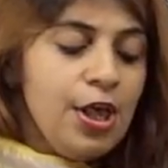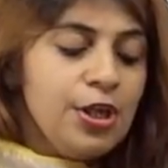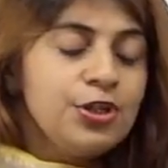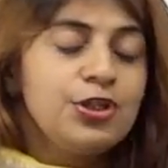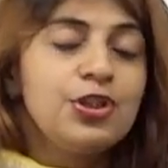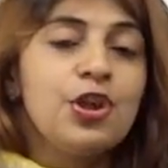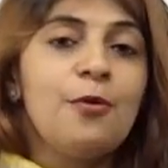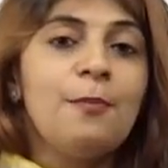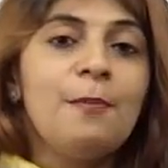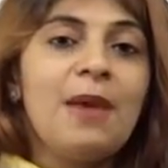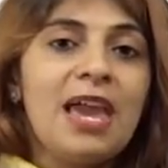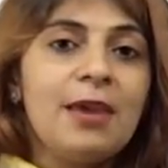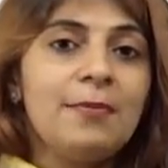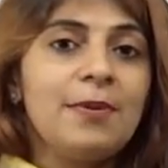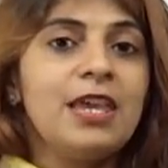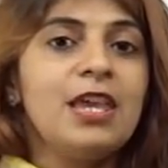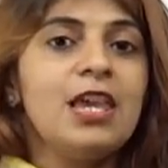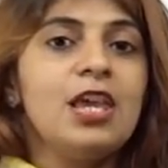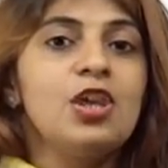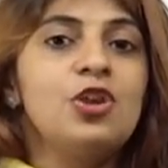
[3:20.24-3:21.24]
So
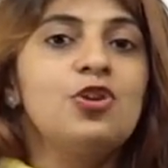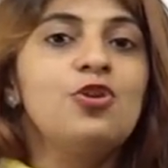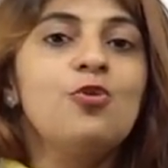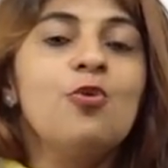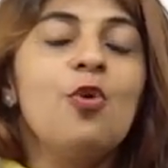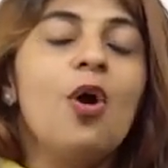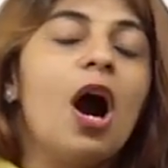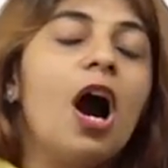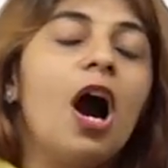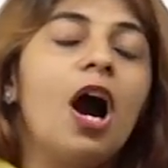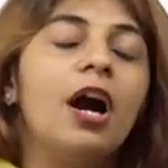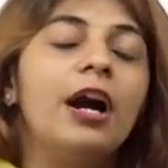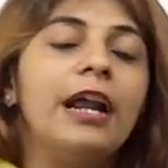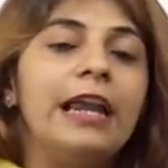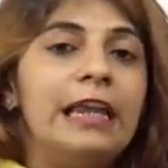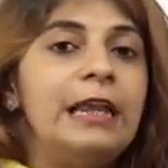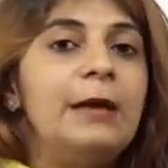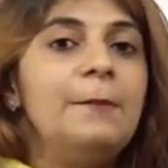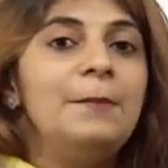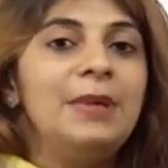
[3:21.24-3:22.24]
maybe you are
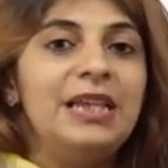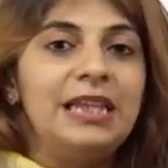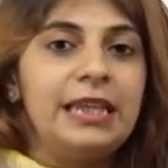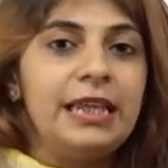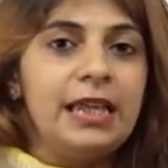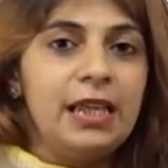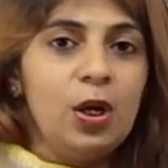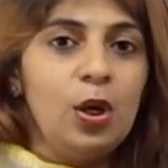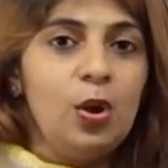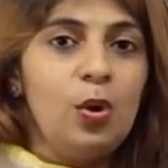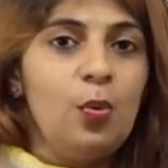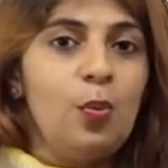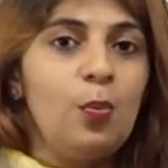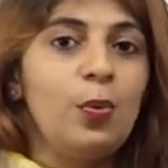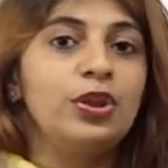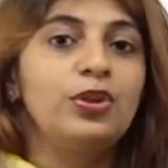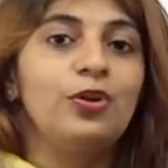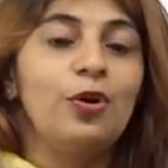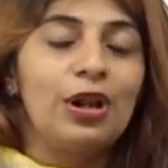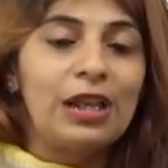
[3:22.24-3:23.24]
in a meeting
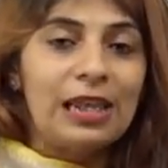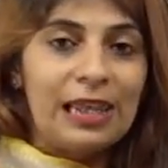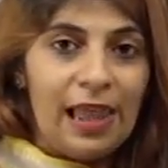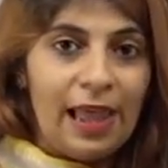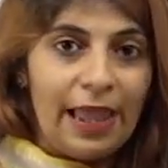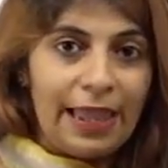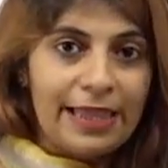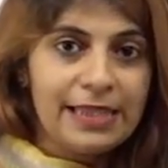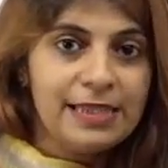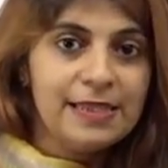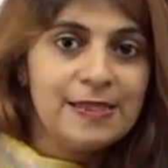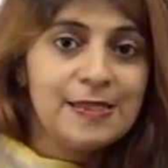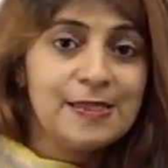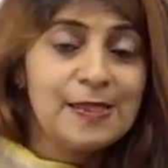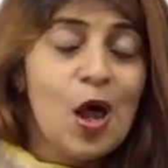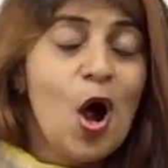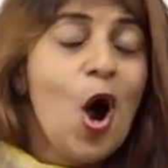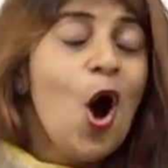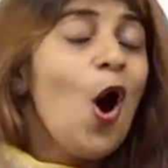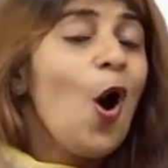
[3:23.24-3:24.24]
with your
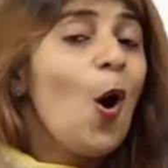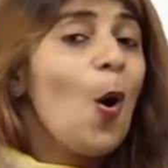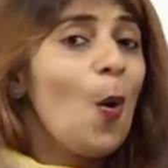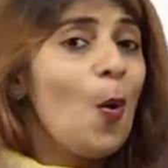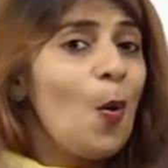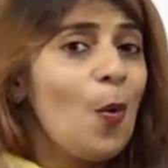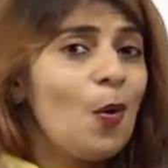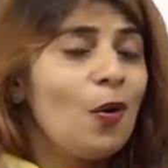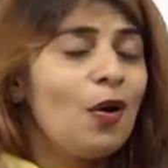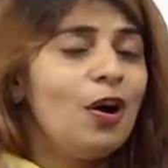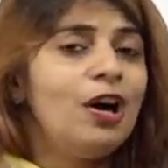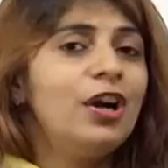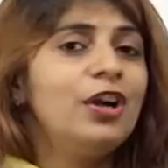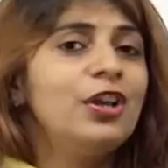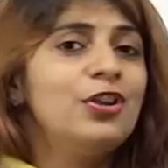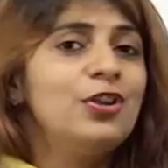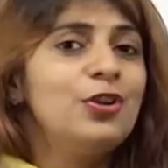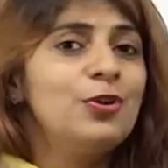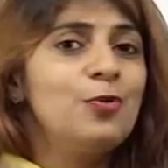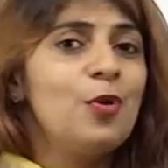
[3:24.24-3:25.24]
clients or
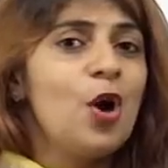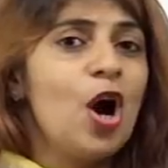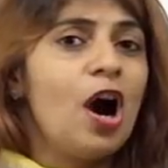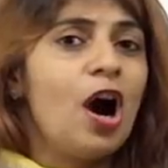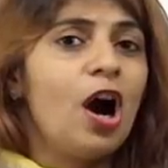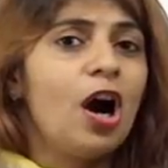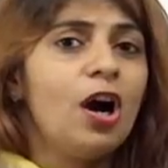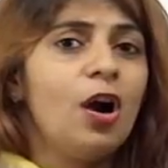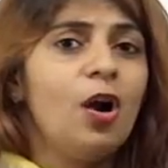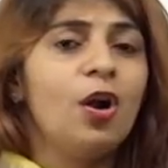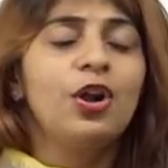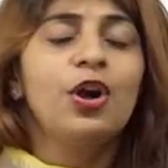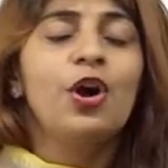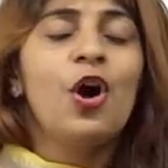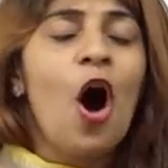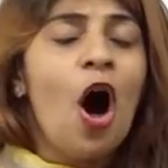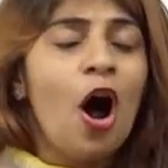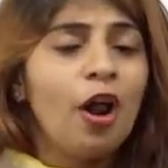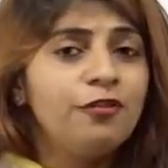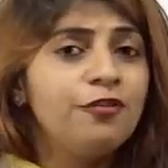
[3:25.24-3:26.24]
you are on a
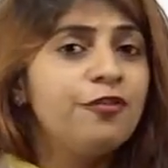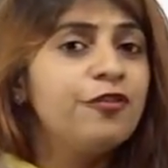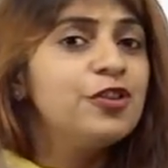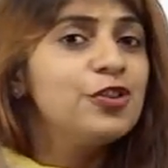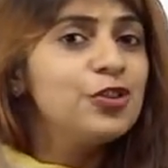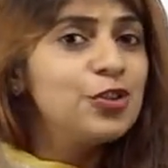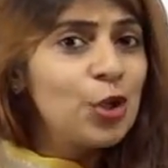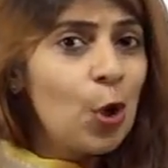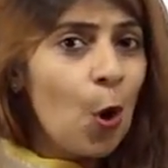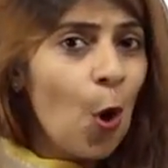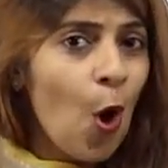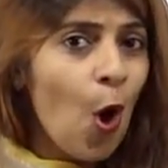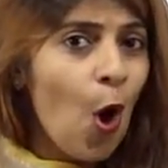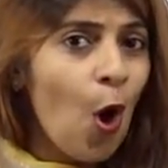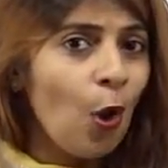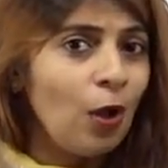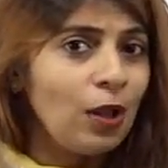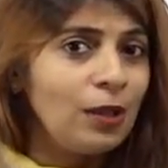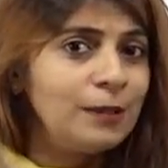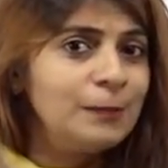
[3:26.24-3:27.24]
conference
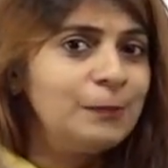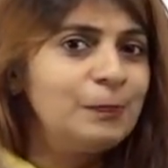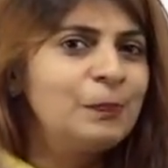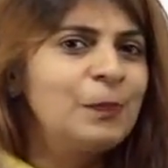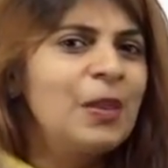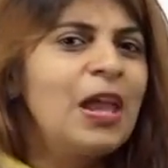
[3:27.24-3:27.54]
call.